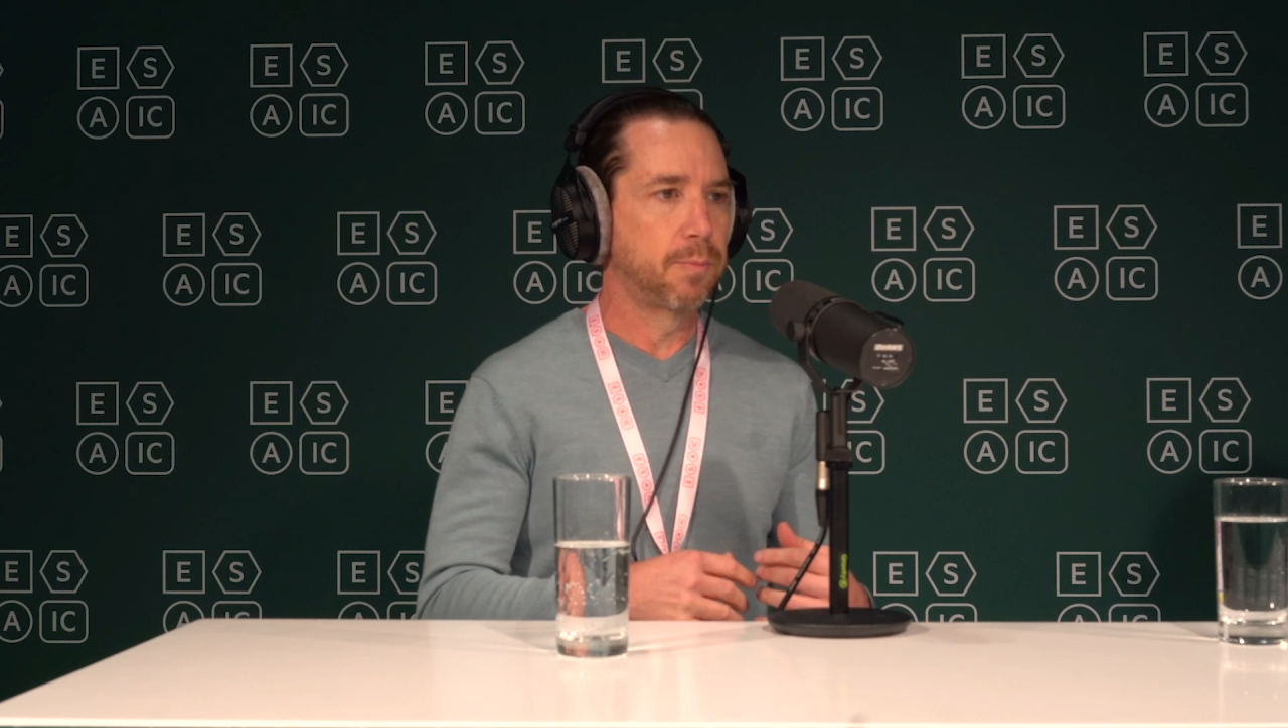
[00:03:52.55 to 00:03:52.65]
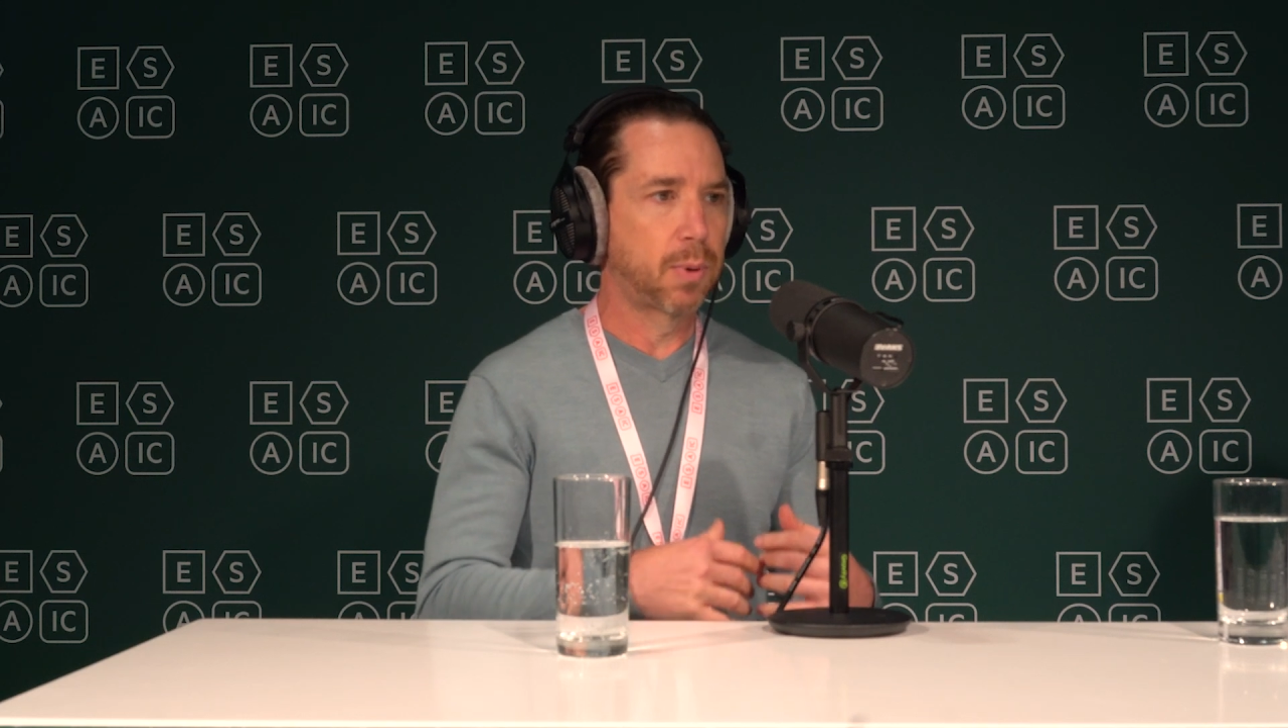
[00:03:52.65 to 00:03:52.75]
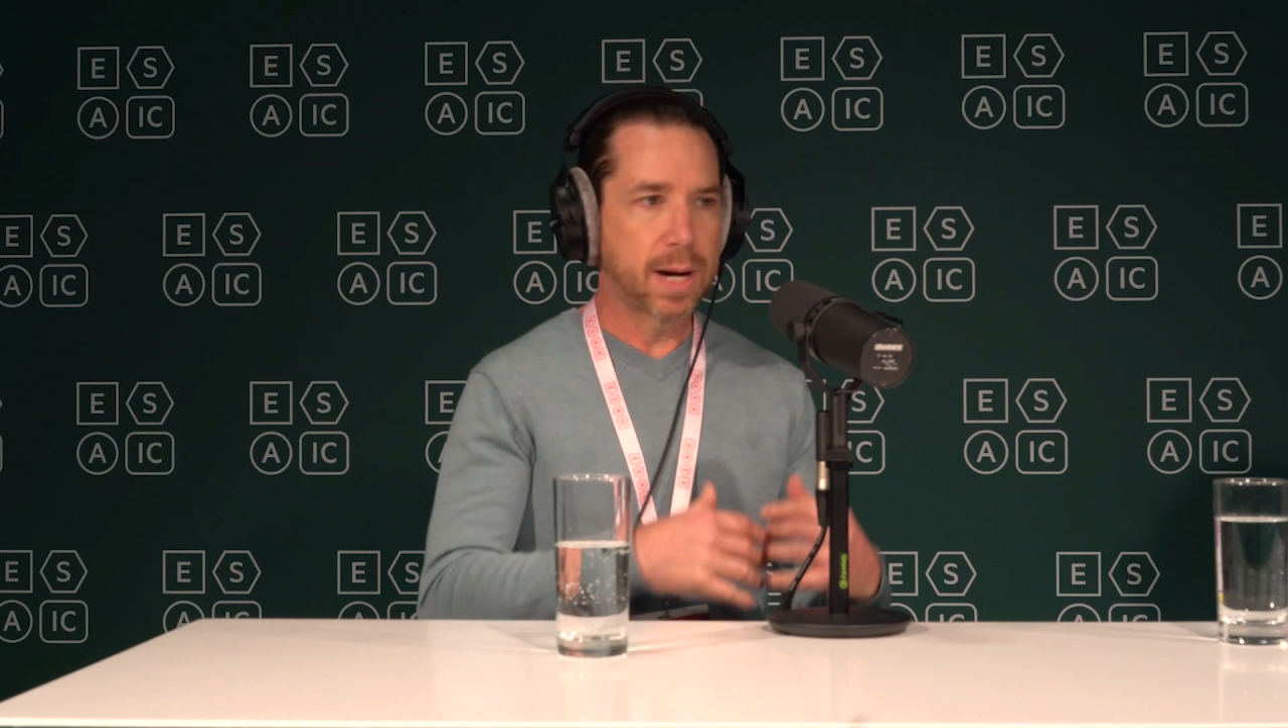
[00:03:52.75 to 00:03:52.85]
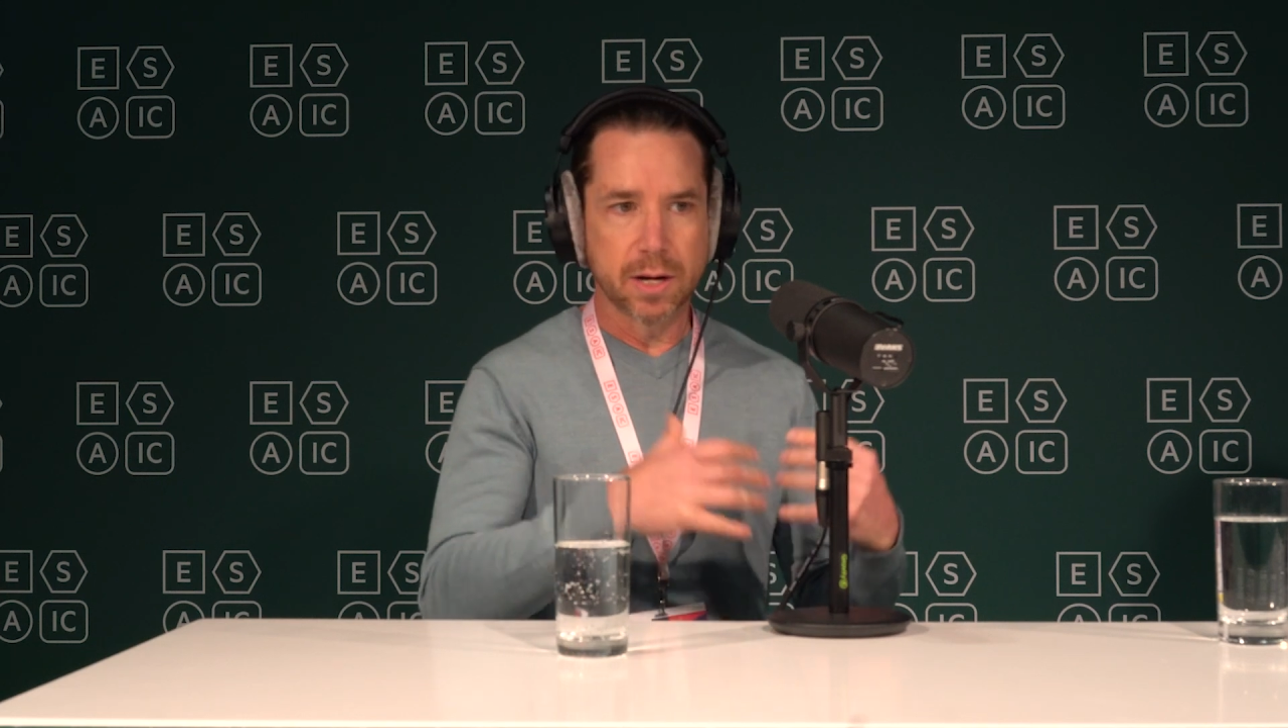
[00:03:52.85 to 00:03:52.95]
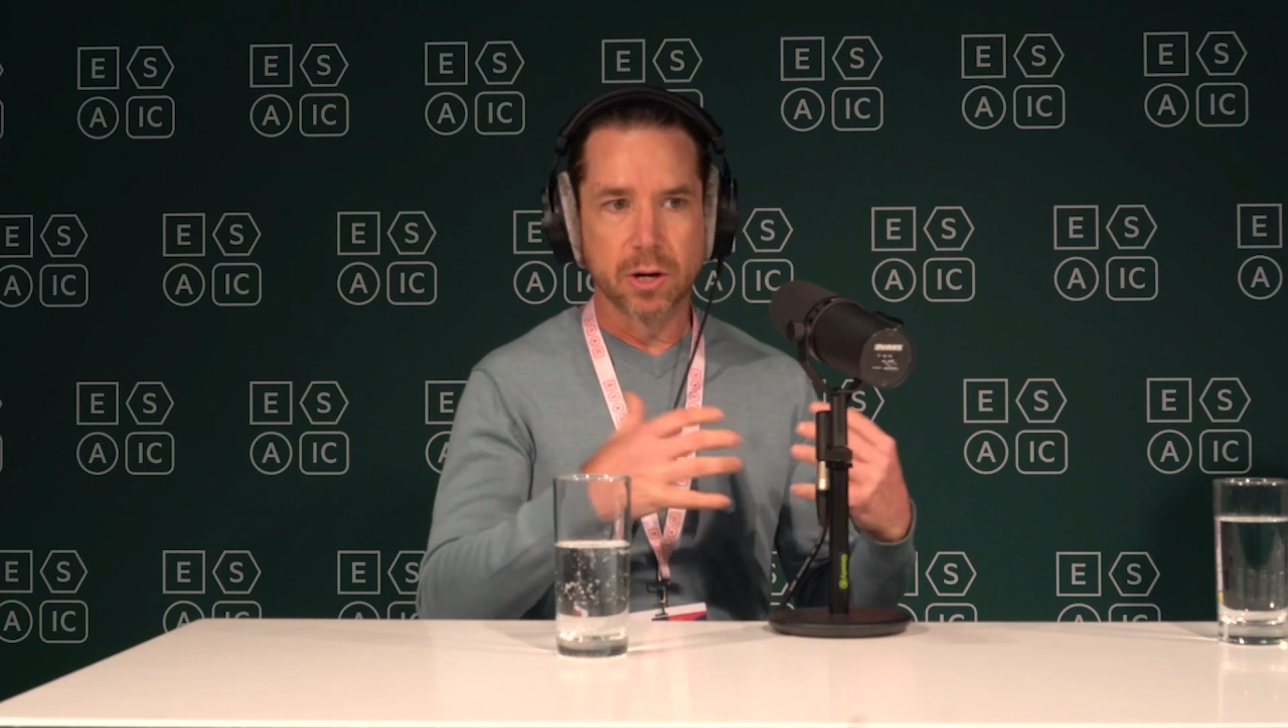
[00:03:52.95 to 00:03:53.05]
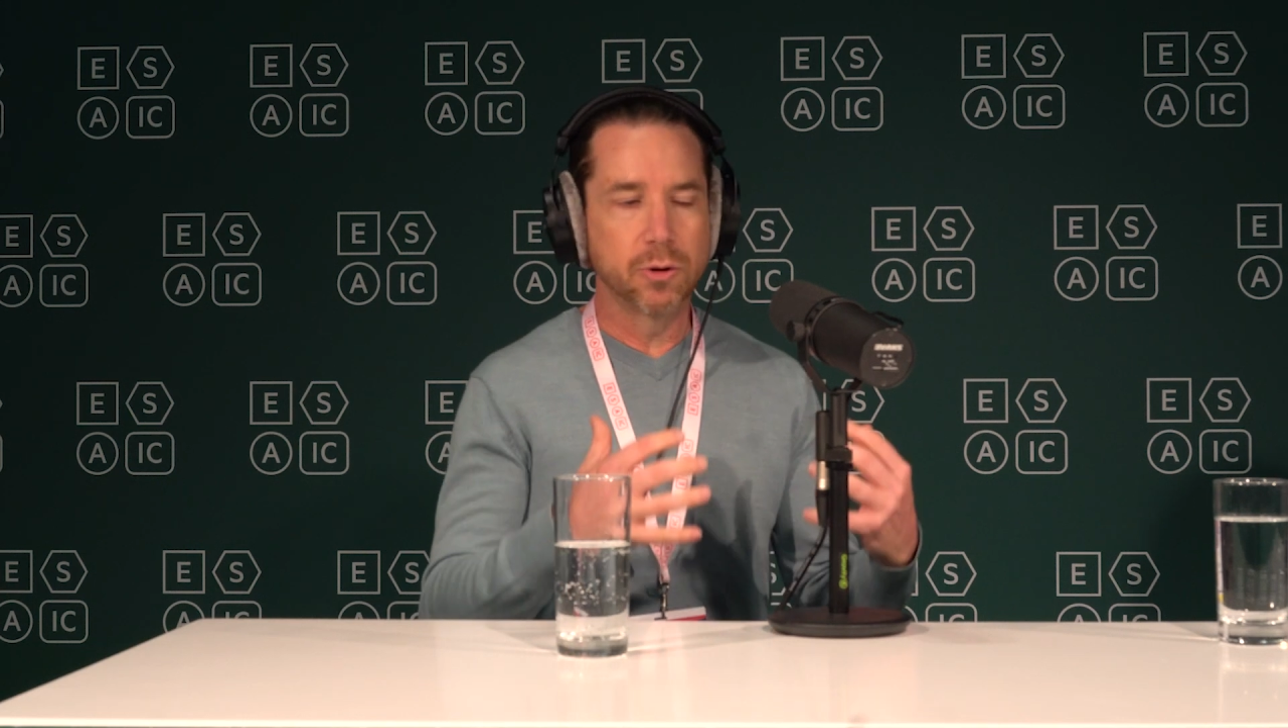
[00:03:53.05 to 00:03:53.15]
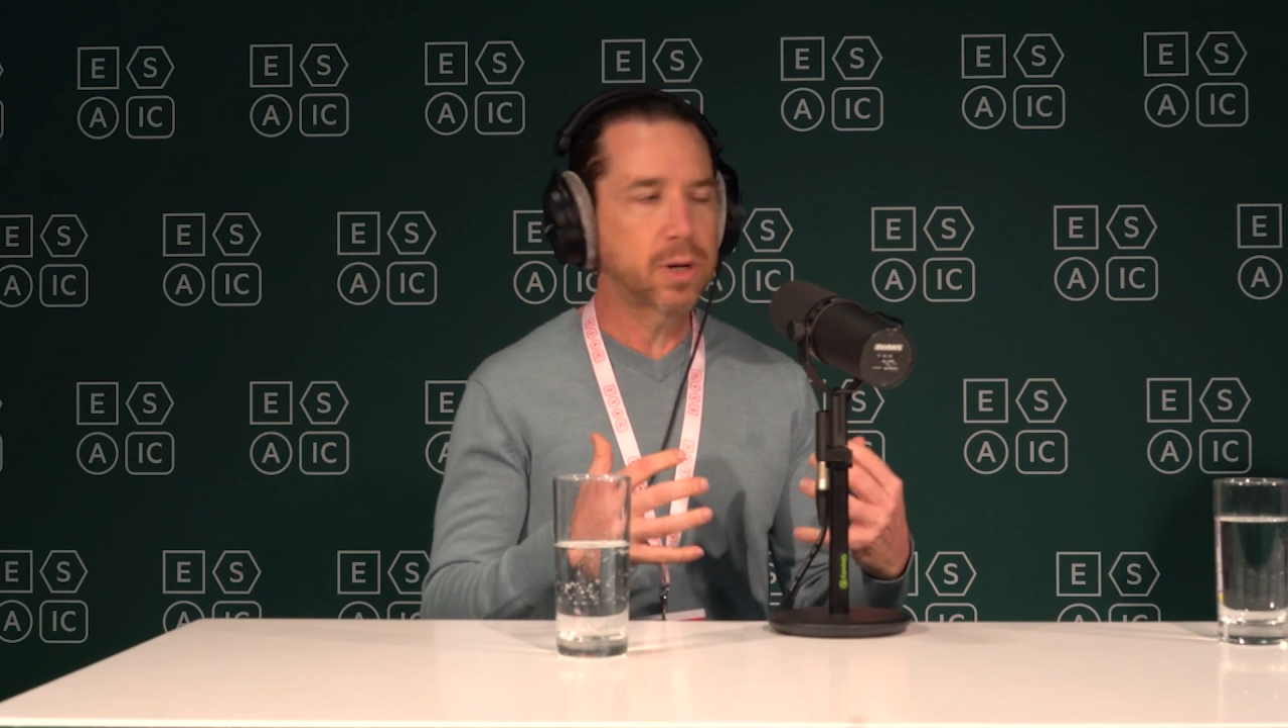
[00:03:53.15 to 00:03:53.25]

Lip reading: brand new